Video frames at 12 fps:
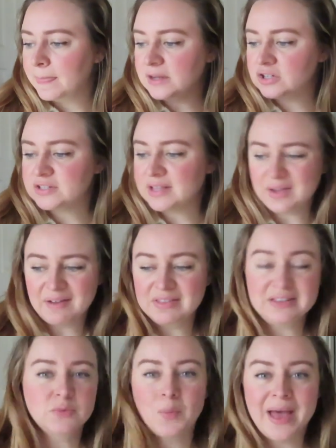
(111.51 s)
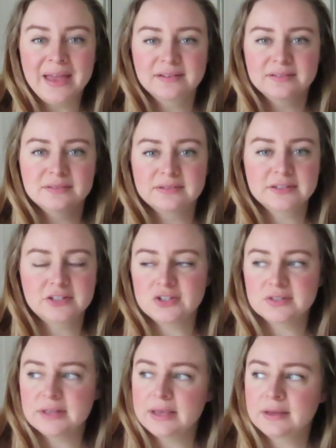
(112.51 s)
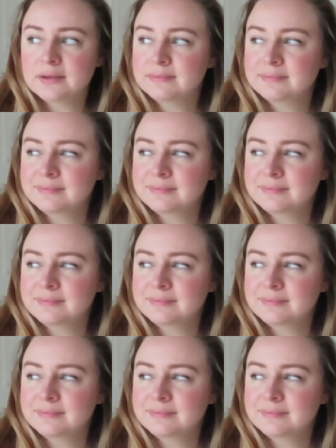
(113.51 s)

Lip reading: And just like everything's wet and it's just like,